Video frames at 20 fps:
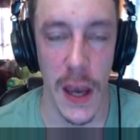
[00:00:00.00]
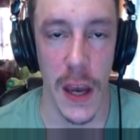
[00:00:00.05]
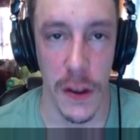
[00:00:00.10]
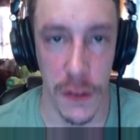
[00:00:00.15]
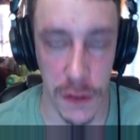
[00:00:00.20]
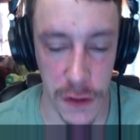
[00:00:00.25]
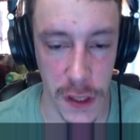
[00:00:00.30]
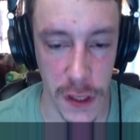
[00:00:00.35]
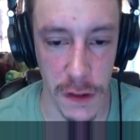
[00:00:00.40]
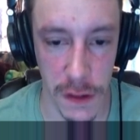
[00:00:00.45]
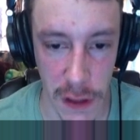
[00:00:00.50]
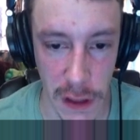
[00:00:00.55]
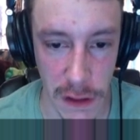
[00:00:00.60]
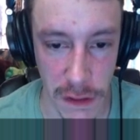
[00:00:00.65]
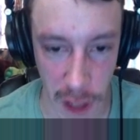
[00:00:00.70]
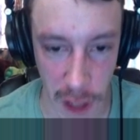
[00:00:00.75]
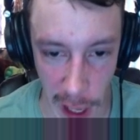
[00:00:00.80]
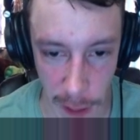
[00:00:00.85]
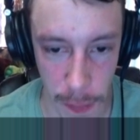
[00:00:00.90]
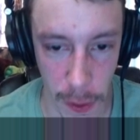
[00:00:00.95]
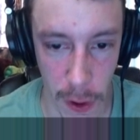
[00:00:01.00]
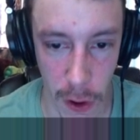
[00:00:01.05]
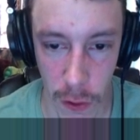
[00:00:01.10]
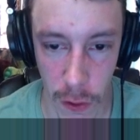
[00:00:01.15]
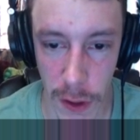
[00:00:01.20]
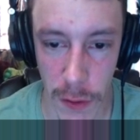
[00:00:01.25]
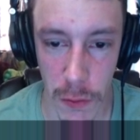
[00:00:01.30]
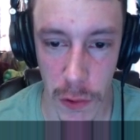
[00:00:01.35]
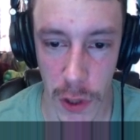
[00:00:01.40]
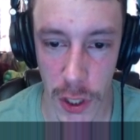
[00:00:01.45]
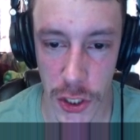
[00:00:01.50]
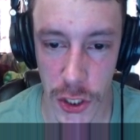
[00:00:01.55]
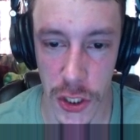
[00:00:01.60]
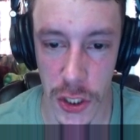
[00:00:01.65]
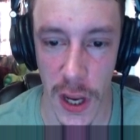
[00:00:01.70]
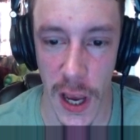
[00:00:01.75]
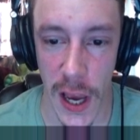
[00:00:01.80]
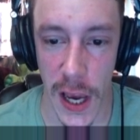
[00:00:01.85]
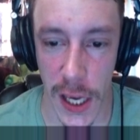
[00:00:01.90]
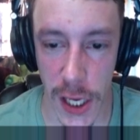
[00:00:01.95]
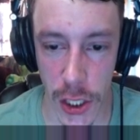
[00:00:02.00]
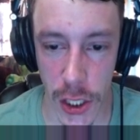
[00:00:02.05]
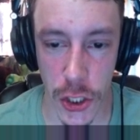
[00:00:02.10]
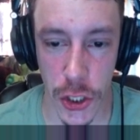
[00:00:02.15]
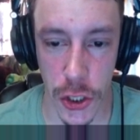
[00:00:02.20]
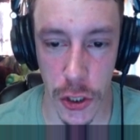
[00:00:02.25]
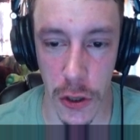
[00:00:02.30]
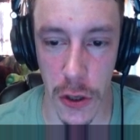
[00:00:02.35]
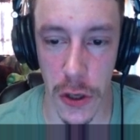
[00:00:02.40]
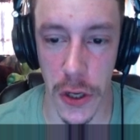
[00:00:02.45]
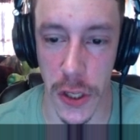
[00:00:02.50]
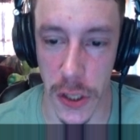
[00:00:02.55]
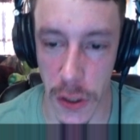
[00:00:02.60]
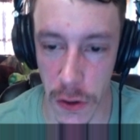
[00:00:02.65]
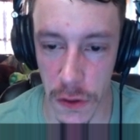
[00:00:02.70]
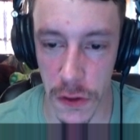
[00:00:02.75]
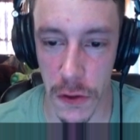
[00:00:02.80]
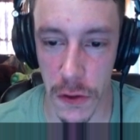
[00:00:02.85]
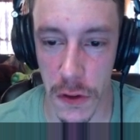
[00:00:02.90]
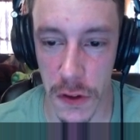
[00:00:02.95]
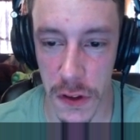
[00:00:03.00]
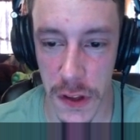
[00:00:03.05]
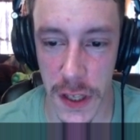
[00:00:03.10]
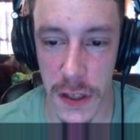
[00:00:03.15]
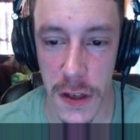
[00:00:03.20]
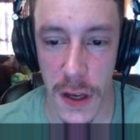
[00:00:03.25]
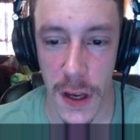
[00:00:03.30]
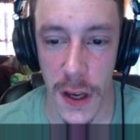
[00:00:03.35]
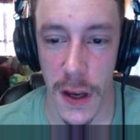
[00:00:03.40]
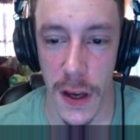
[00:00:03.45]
C Z typo in which he assured users that